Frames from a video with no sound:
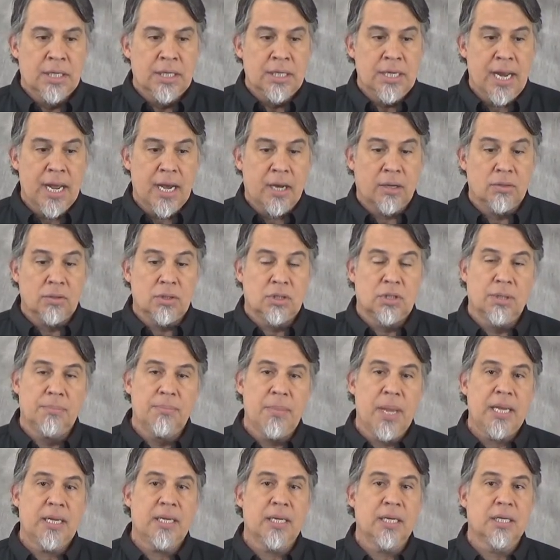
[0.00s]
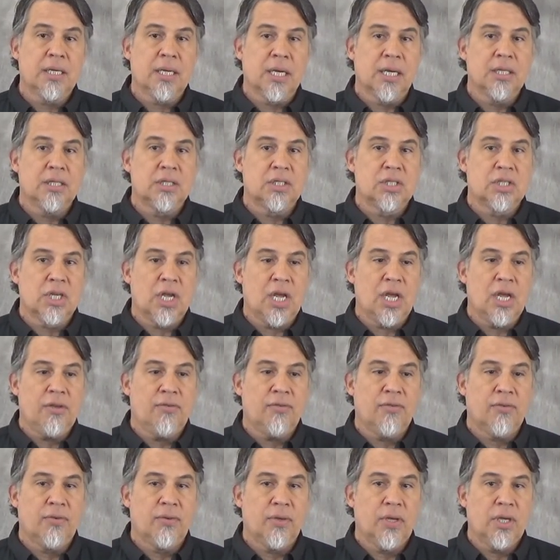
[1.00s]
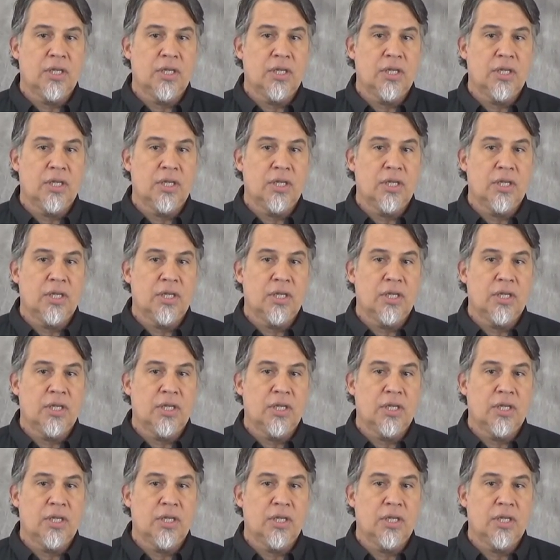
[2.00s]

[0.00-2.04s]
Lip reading: Now, to make a gun safe,